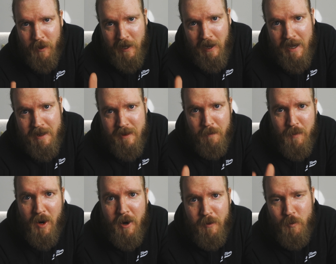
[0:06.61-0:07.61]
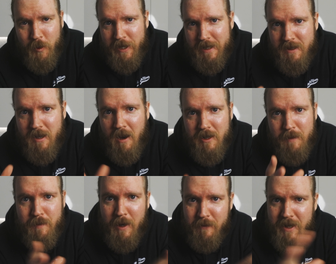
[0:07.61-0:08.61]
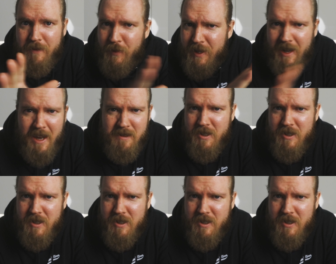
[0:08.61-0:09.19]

I liked the part where he talked about different kinds of